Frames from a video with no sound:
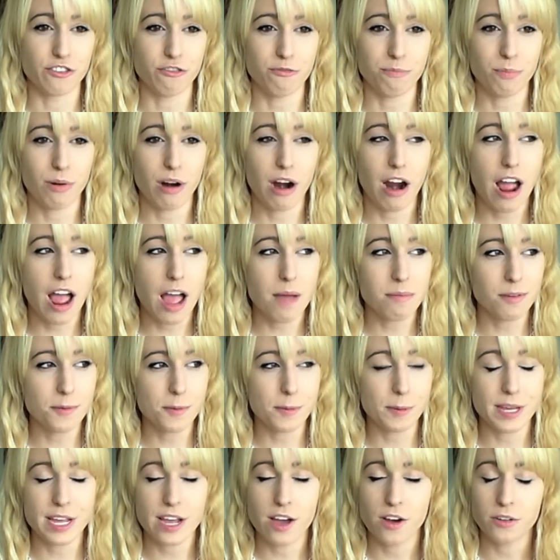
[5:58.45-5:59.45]
you've
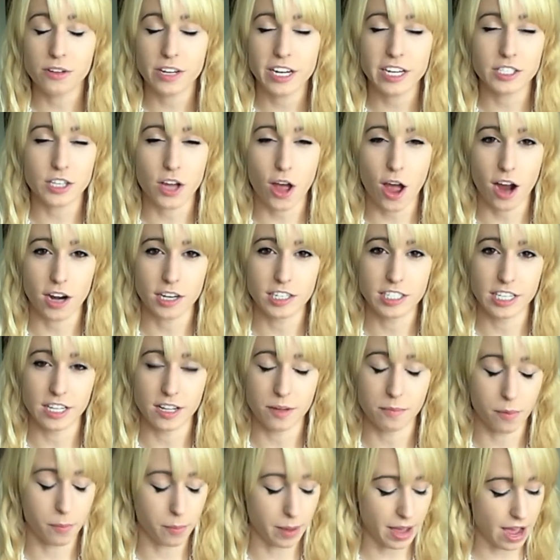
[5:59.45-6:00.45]
probably only talked to
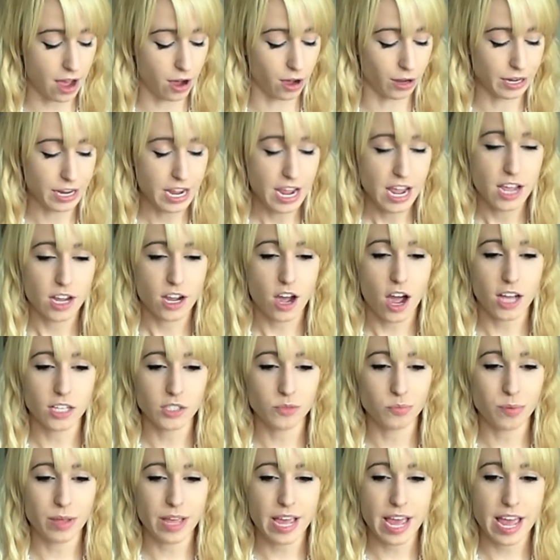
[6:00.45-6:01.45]
them about
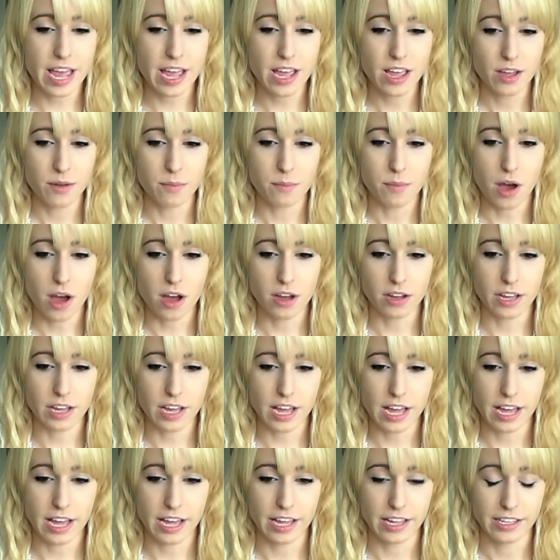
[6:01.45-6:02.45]
cosplay,
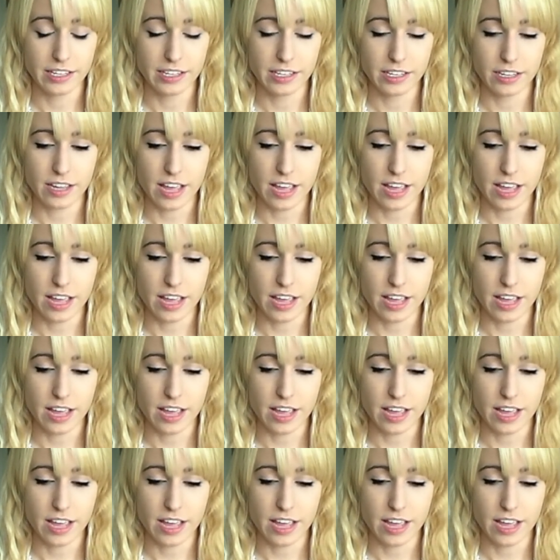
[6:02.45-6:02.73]
manga,